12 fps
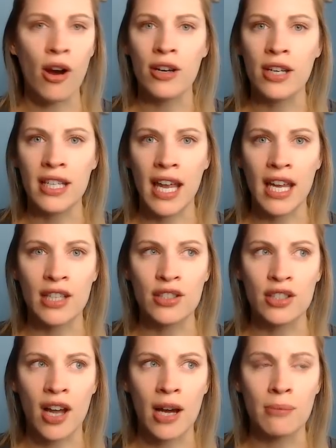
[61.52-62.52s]

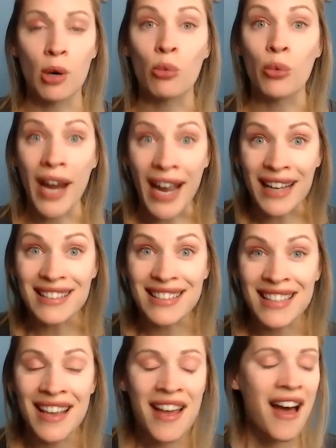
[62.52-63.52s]
RDH um, Rant.
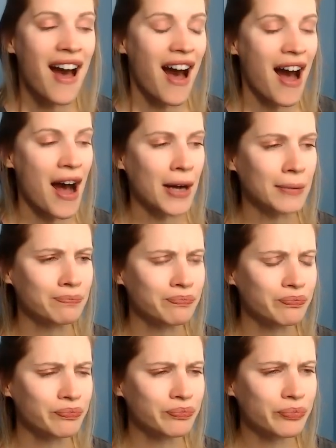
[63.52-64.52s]
Um,
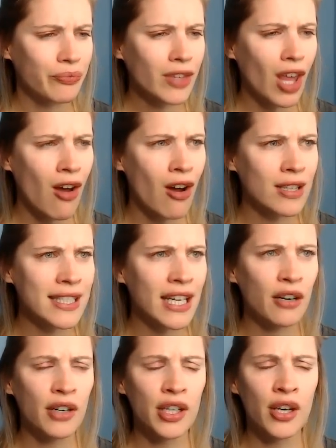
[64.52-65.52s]

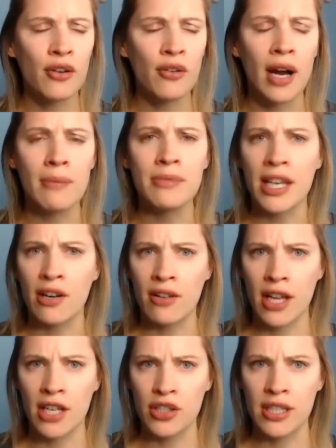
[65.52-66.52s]
Ontario um, Dental
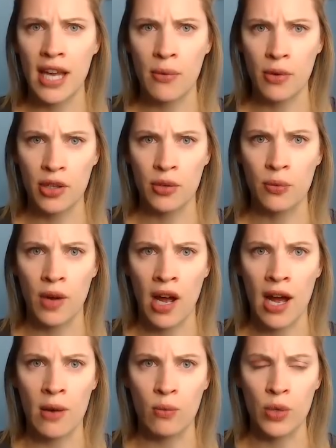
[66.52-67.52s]
Hygiene Network,
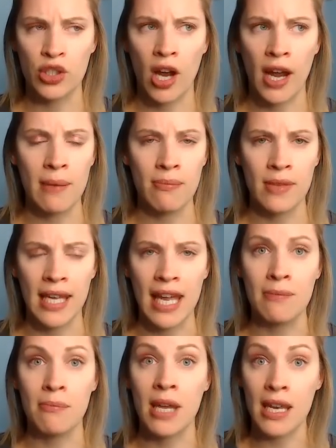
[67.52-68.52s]
um, which I am the
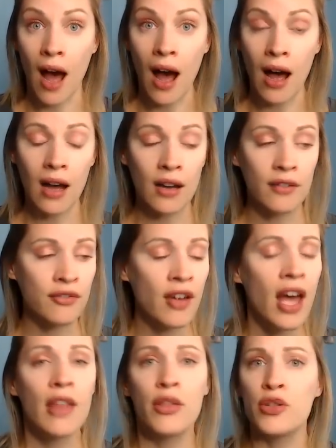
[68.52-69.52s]
admin of.
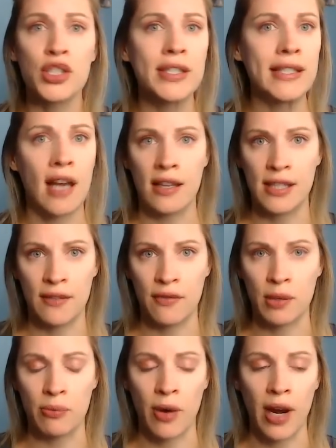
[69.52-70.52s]
There's just tons of
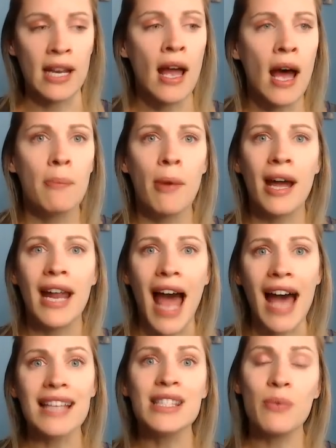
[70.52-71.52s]
them, right? But
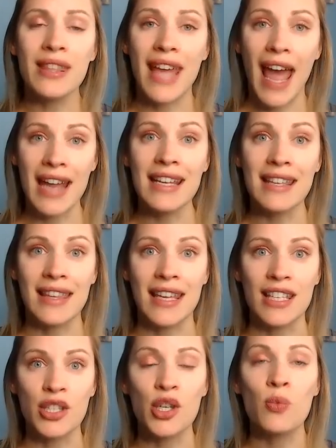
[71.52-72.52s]
as with
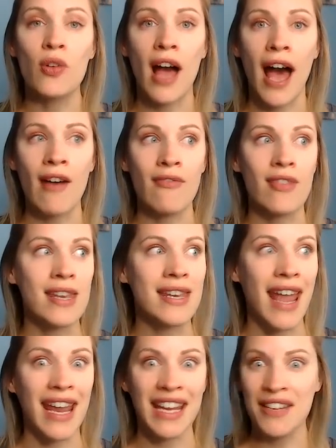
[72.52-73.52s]
anything, you will have the
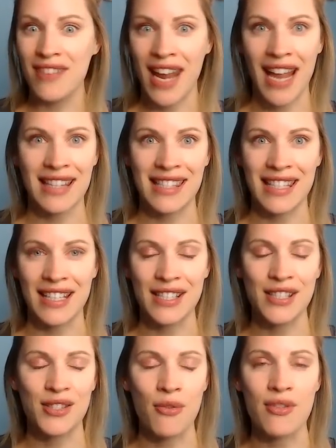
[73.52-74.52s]
negative
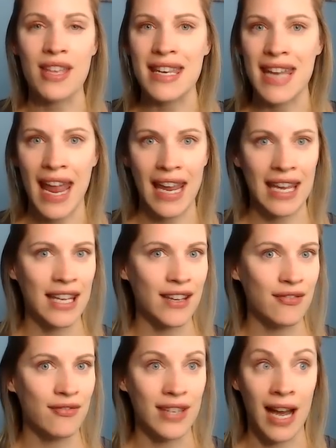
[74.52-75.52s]
Nancy's, so the
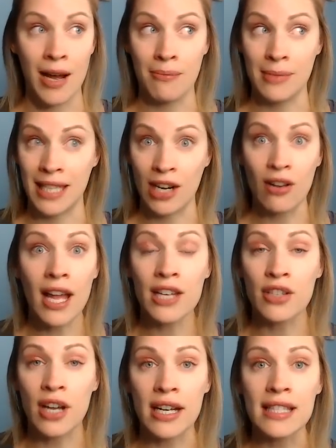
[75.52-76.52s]
negative um, dental
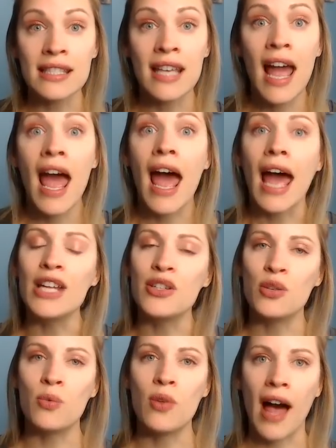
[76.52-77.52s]
hygienists, and
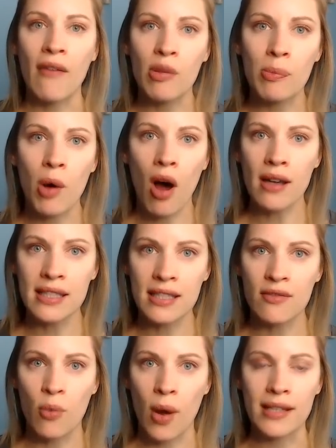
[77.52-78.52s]
you will have the
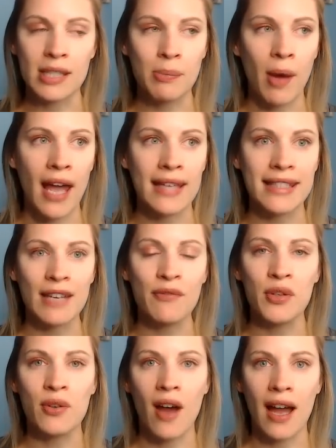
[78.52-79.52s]
positive ones. But if
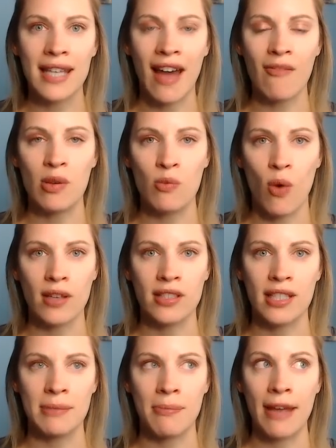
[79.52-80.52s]
you guys have been
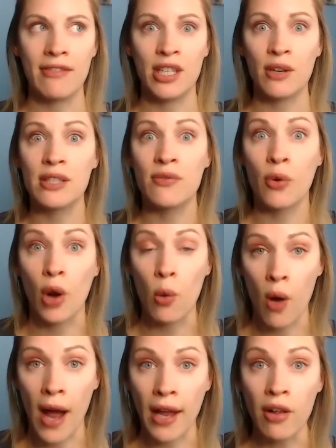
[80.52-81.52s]
watching my videos for a
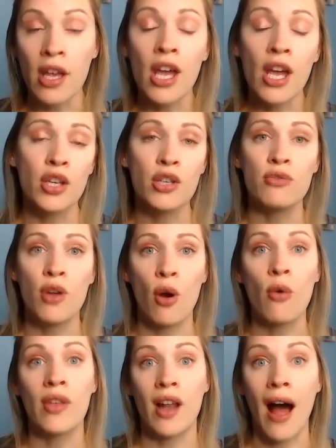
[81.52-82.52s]
while, you
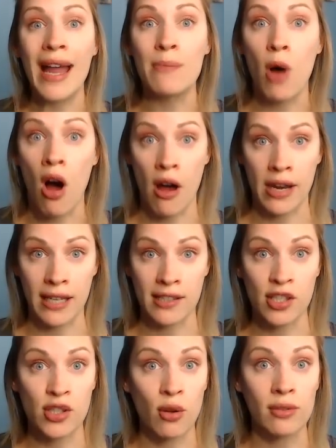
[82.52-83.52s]
know that I am
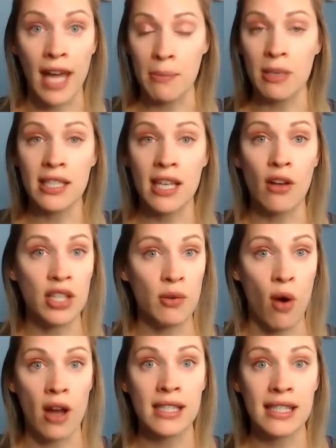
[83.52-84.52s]
honest. So let me tell you
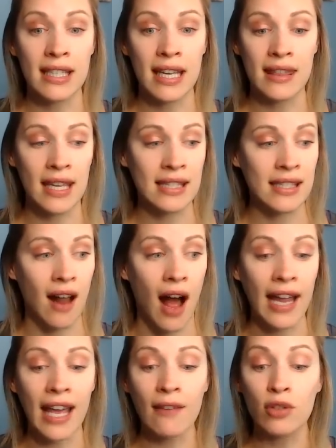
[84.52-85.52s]
honestly things that
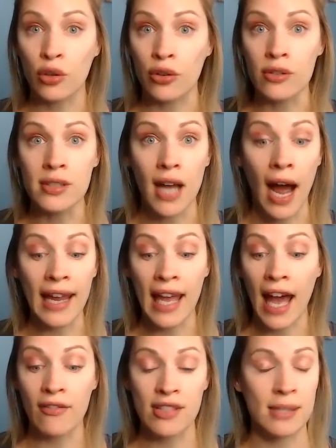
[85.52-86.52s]
I have learned. I
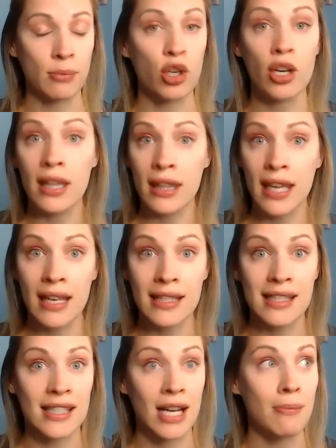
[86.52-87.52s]
have some good
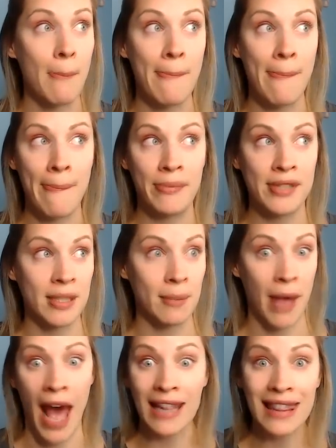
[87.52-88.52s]
things, some some
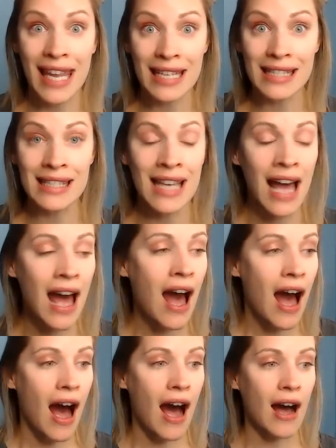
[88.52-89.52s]
bad things,
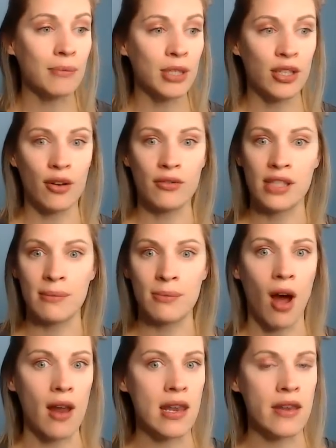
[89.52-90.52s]
um, you know, some
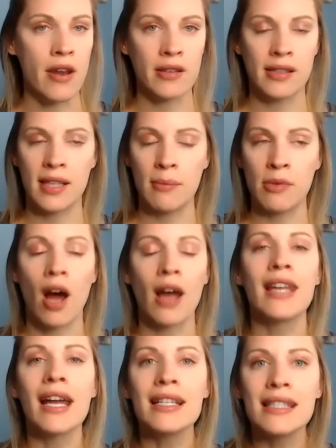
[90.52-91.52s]
not some not
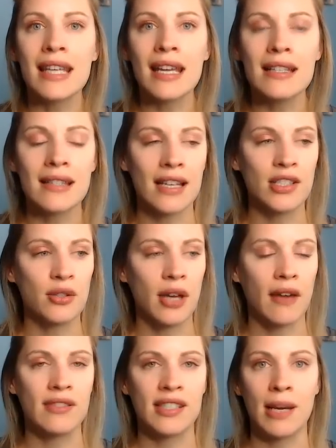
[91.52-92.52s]
nice things. I do
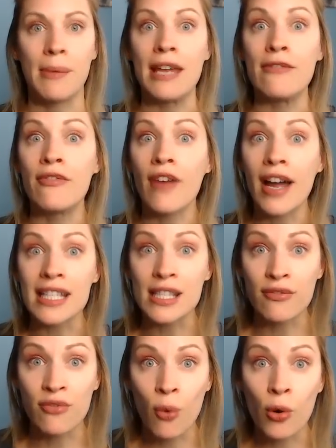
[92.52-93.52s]
have some
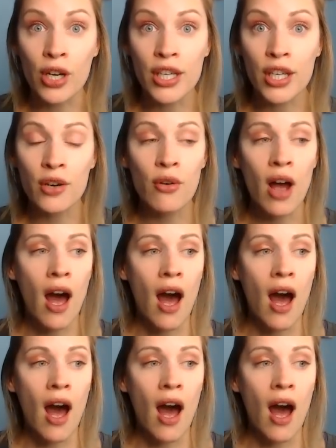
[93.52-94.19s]
advice for you.